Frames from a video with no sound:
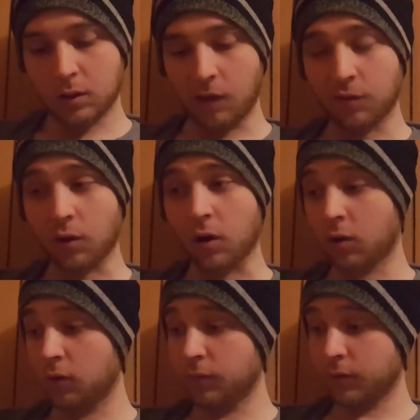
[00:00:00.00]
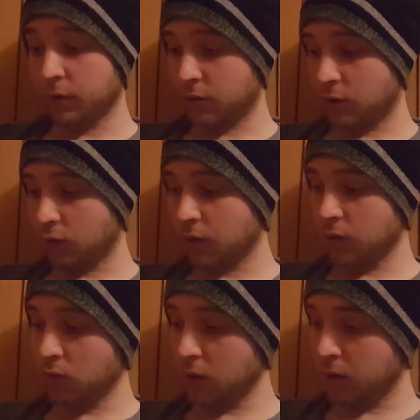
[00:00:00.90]
if you're over
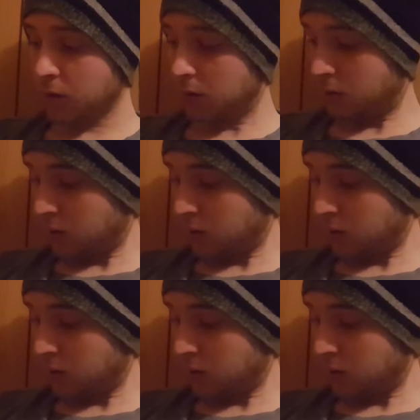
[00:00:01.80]
21